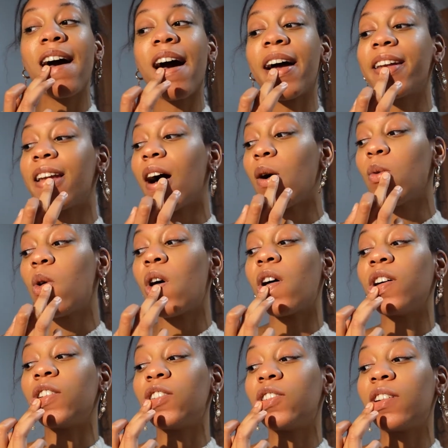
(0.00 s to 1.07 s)
I now
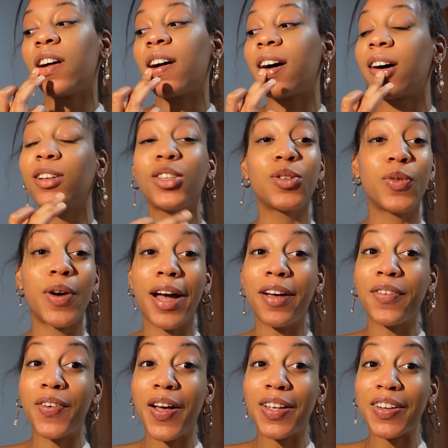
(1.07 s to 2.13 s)
watch how to write a
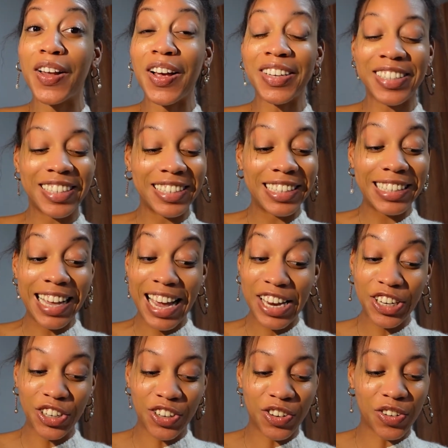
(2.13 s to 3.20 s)
first class
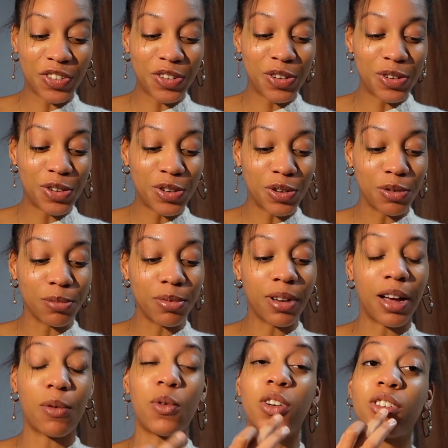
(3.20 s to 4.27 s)
dissertation on YouTube.
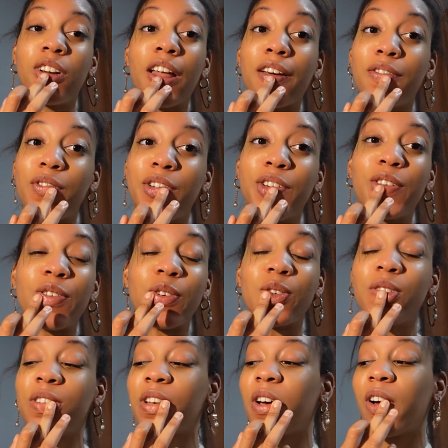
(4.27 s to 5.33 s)
I watch like
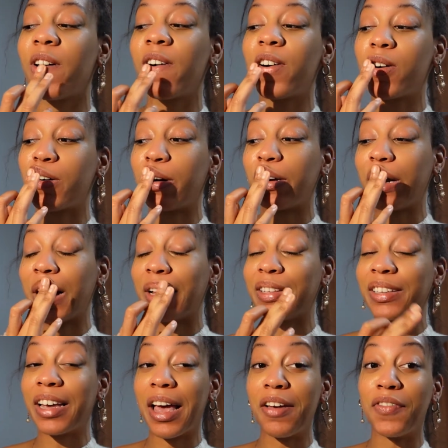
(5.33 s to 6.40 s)
videos on how
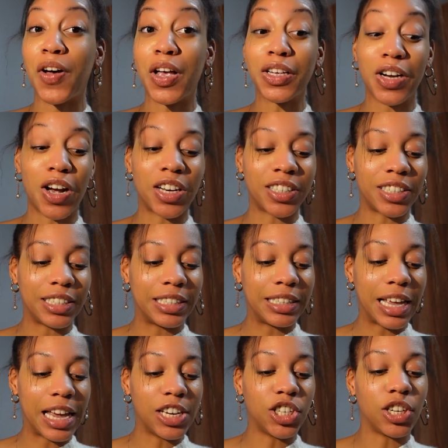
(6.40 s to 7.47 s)
to get a first class
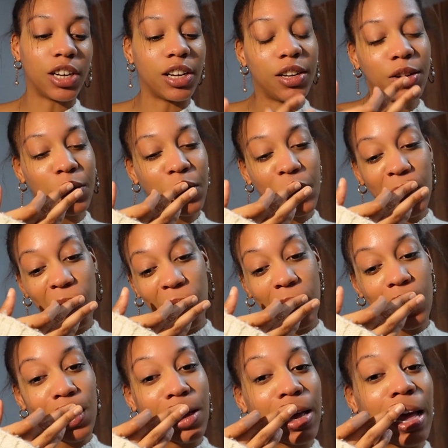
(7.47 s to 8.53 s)
dissertation.
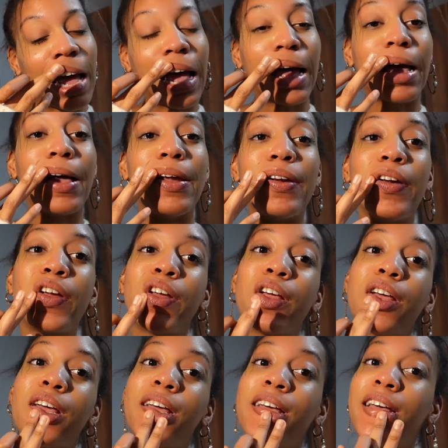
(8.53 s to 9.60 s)
And
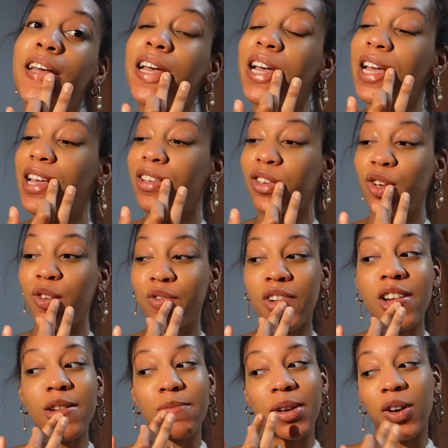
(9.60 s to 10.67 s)
it's so
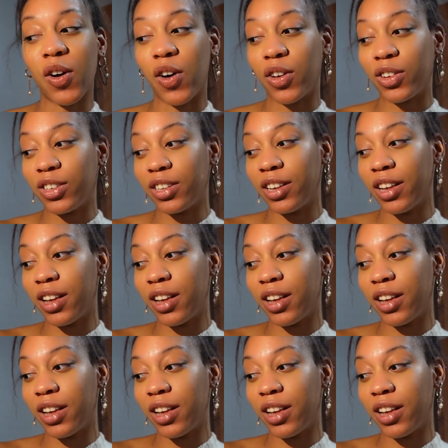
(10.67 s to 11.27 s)
funny because